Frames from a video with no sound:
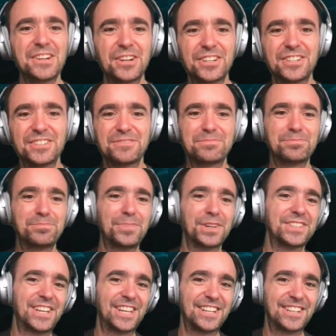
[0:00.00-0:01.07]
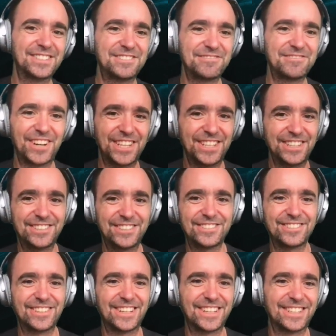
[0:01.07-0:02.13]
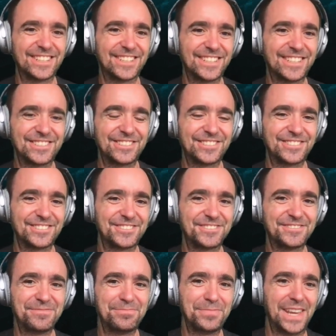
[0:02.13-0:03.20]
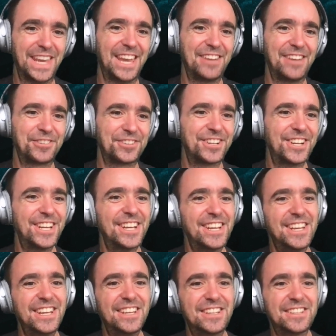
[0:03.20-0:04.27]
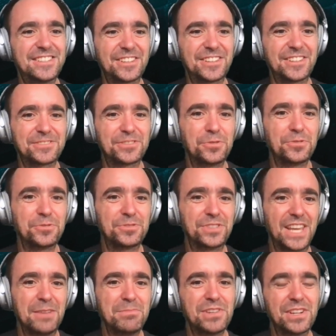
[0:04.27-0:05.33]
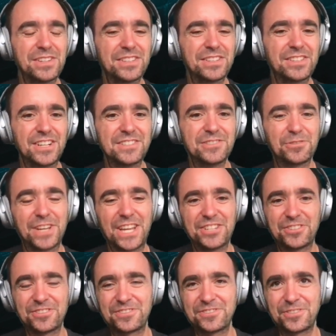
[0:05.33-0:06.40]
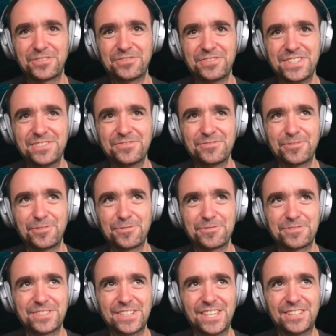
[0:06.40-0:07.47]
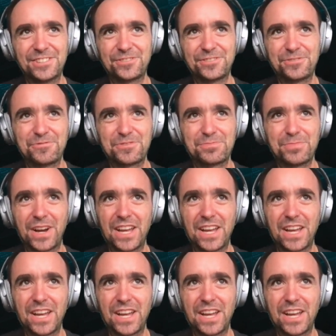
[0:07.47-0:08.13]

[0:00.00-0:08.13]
But I classified it as a behavior stuff. So the app translocation service was introduced